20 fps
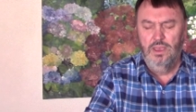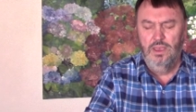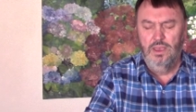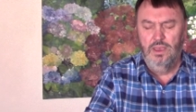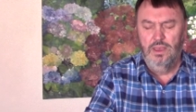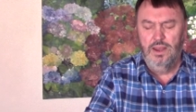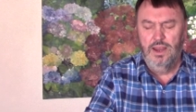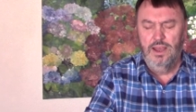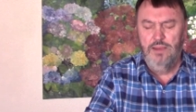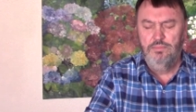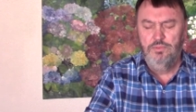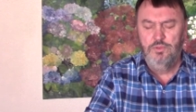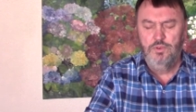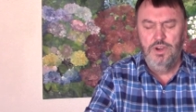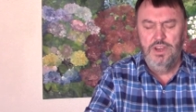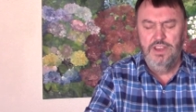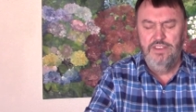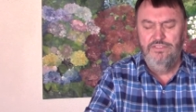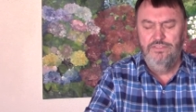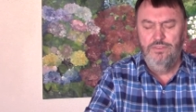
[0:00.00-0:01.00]
And I
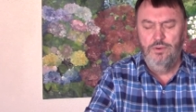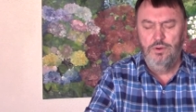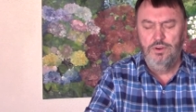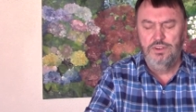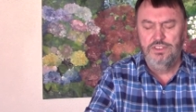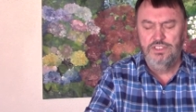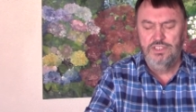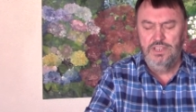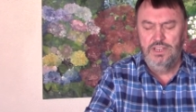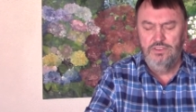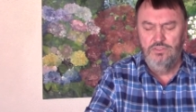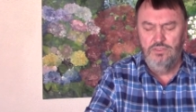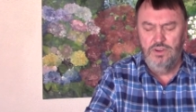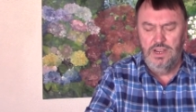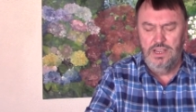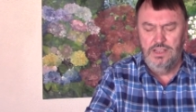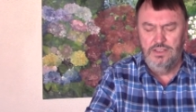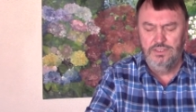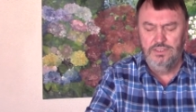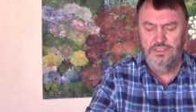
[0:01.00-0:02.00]
pray for
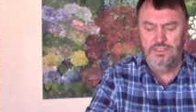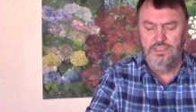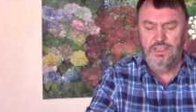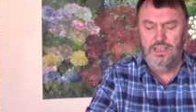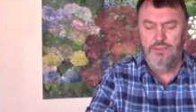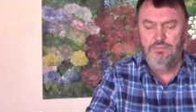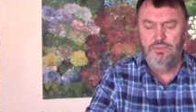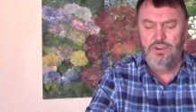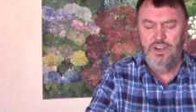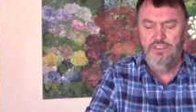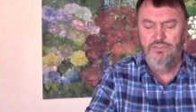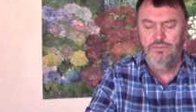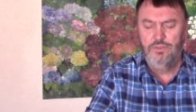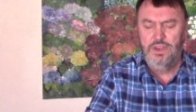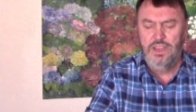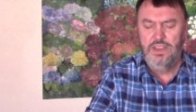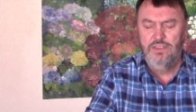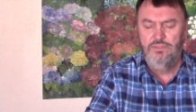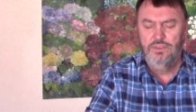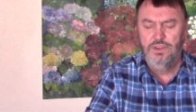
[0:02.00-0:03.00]
Sonrise. I pray for
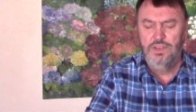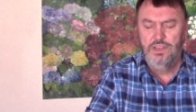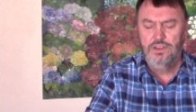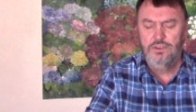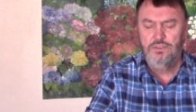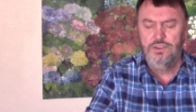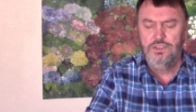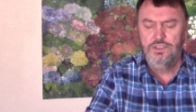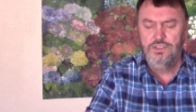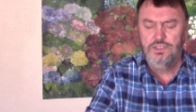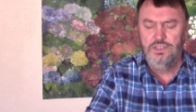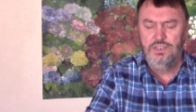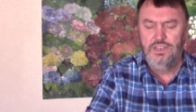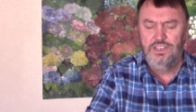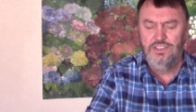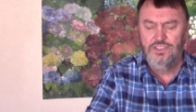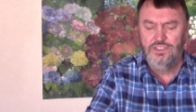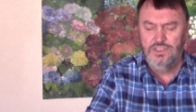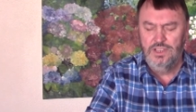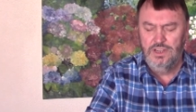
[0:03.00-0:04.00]
every Christian
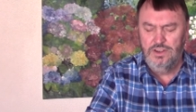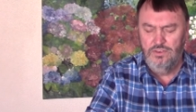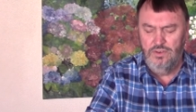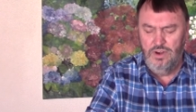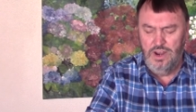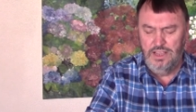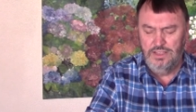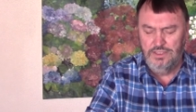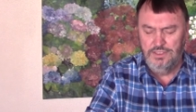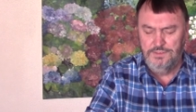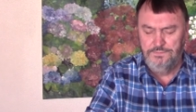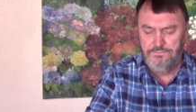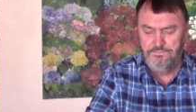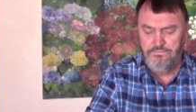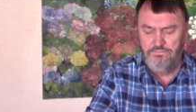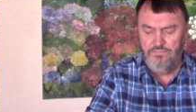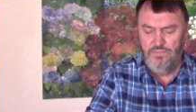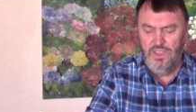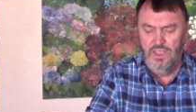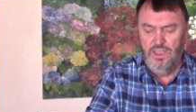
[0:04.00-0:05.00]
in Sonrise
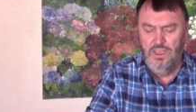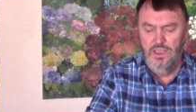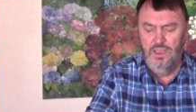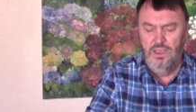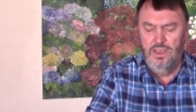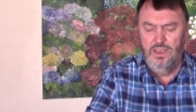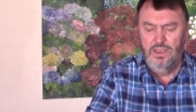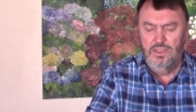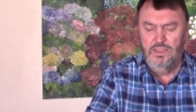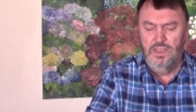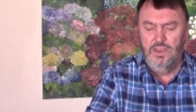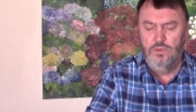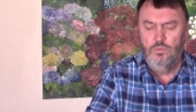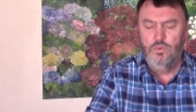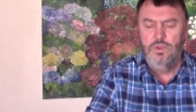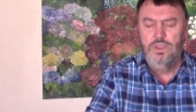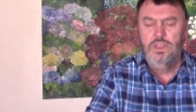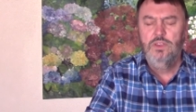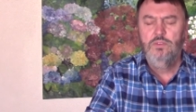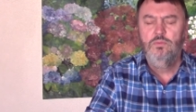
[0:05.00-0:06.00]
that
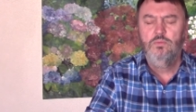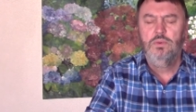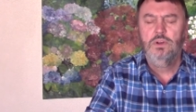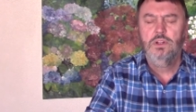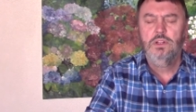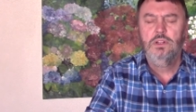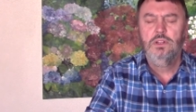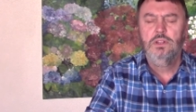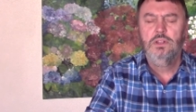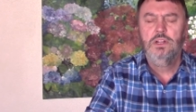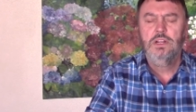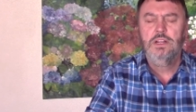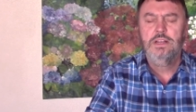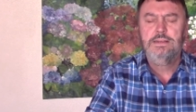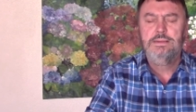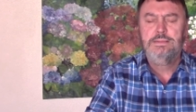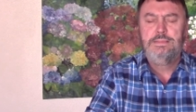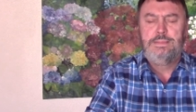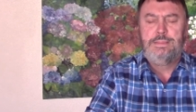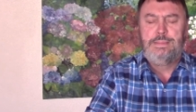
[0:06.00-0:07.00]
we will
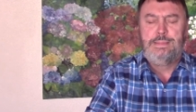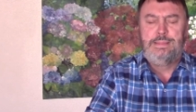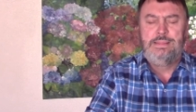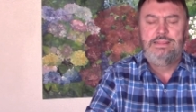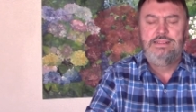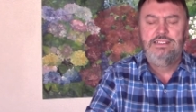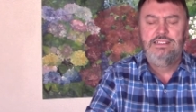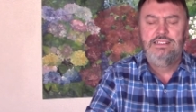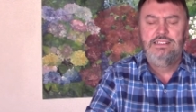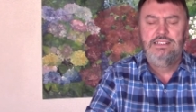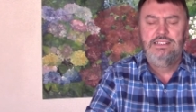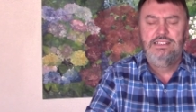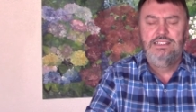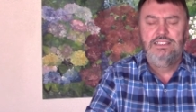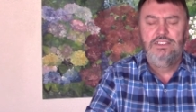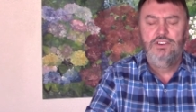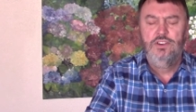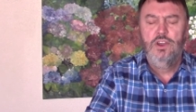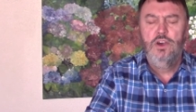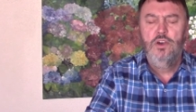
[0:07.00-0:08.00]

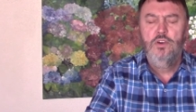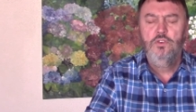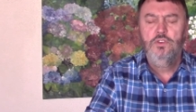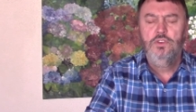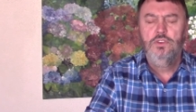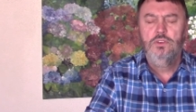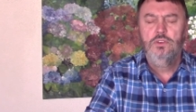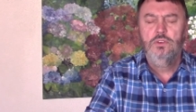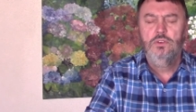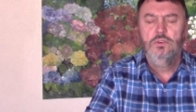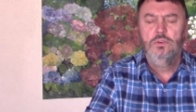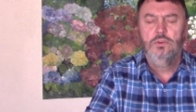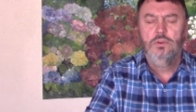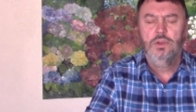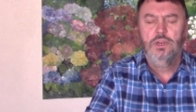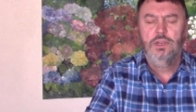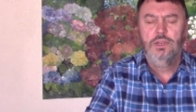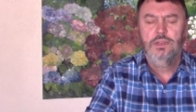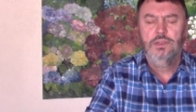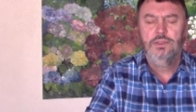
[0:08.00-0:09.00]
know
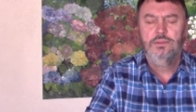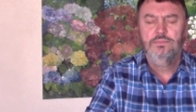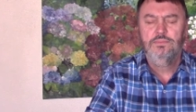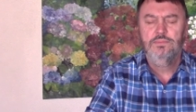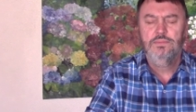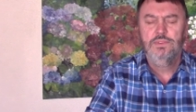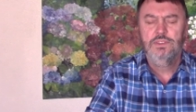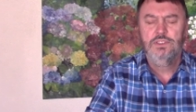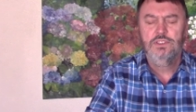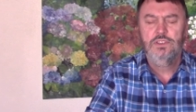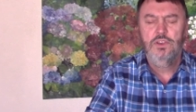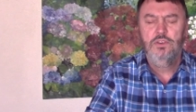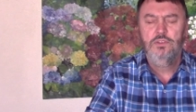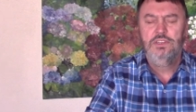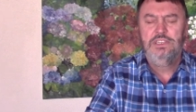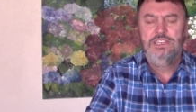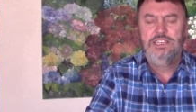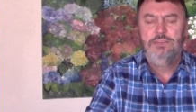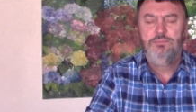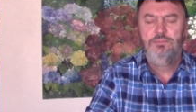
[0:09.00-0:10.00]
you so
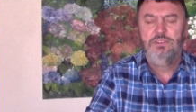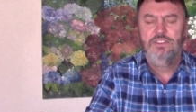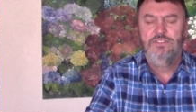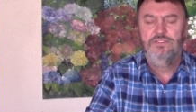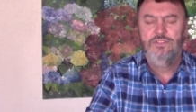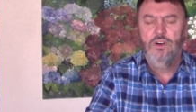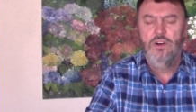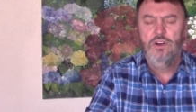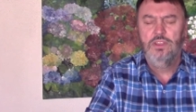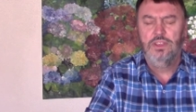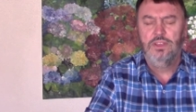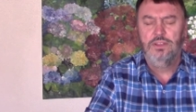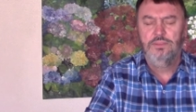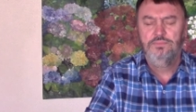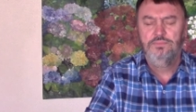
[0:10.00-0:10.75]
deeply, Father,